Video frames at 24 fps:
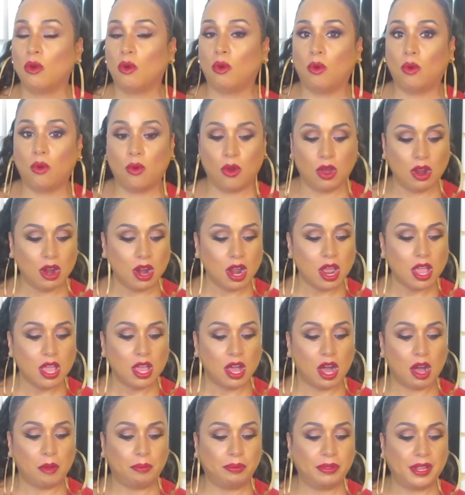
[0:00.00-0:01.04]
or
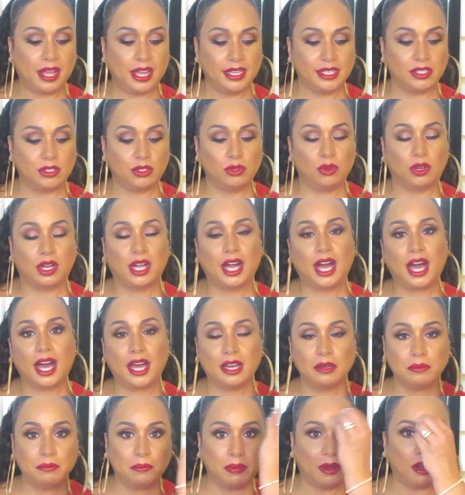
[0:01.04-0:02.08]
applying it to a
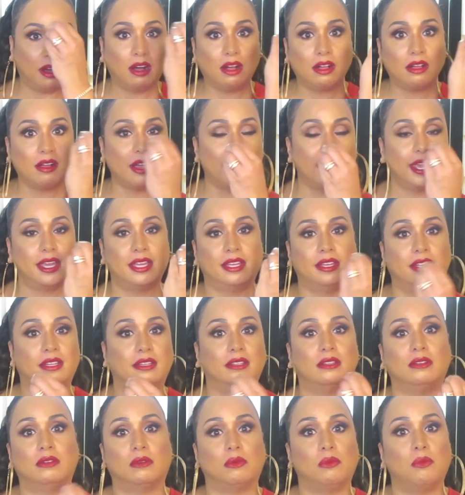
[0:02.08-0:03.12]
cotton ball
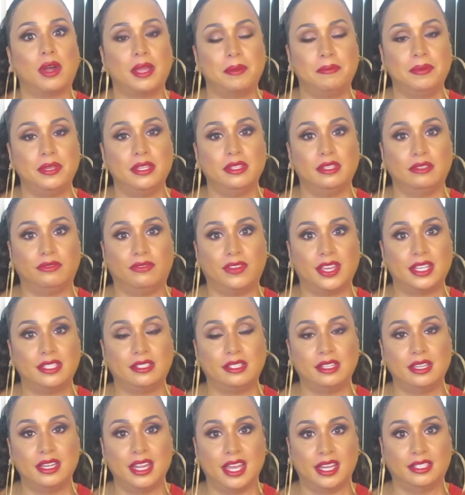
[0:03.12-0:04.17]
and wiping the
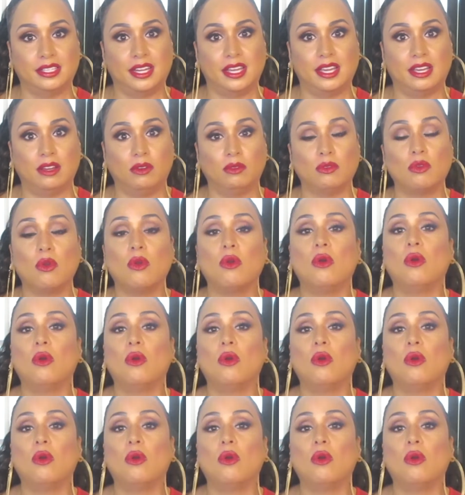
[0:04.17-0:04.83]
face and neck down.